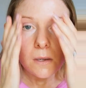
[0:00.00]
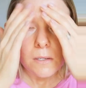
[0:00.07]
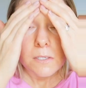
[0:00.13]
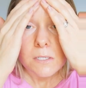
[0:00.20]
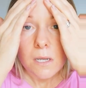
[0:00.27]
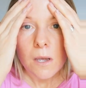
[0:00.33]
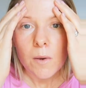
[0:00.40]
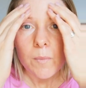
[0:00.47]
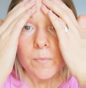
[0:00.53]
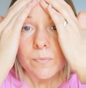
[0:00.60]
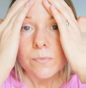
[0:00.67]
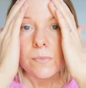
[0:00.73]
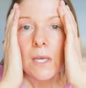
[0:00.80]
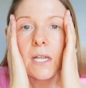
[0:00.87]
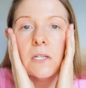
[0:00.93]
So
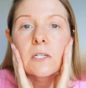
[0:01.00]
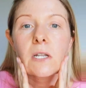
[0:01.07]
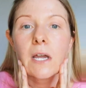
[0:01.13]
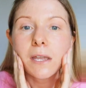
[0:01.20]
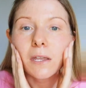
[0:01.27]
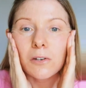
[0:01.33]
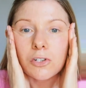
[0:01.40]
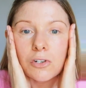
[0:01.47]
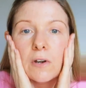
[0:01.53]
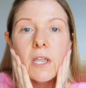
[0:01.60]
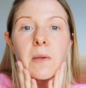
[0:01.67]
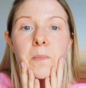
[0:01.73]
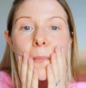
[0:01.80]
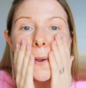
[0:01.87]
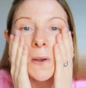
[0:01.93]
that's like your
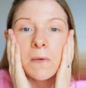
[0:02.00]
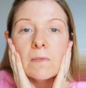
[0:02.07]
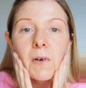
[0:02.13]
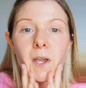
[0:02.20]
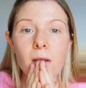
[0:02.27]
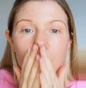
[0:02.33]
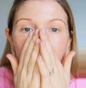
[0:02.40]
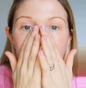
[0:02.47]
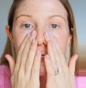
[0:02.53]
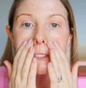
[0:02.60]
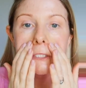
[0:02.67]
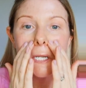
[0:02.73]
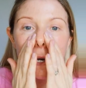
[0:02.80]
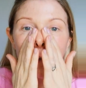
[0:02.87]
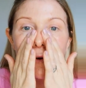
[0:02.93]
treatment, really. A
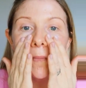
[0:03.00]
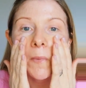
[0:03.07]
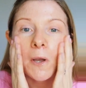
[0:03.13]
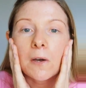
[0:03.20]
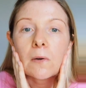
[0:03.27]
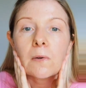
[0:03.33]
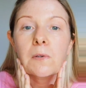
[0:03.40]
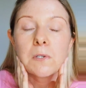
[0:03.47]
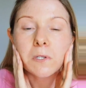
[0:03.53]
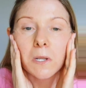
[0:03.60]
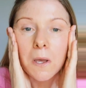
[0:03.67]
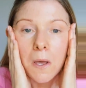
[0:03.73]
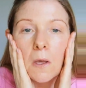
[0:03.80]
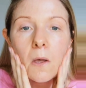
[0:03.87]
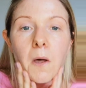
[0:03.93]
serum goes
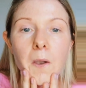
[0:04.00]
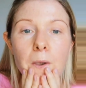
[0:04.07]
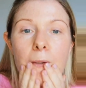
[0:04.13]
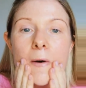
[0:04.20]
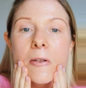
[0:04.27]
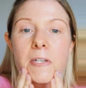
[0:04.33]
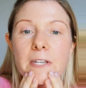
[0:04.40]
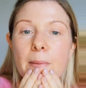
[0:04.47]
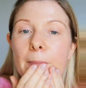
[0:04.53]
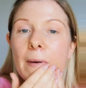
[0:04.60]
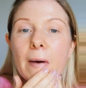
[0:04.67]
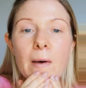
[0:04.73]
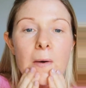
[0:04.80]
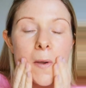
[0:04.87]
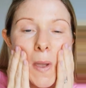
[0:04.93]
a lot
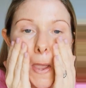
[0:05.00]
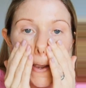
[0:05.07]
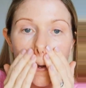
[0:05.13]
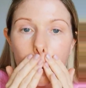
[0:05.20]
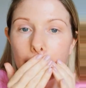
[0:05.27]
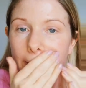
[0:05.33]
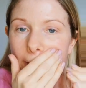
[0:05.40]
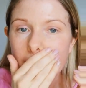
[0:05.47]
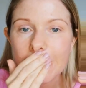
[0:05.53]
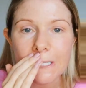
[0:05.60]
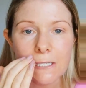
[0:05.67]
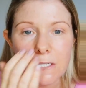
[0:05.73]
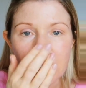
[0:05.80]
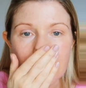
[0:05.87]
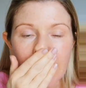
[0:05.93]
deeper into the
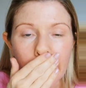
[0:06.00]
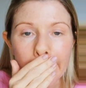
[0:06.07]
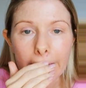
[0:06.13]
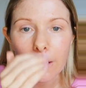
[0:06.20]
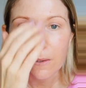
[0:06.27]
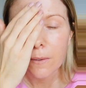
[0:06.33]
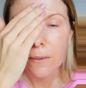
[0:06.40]
skin.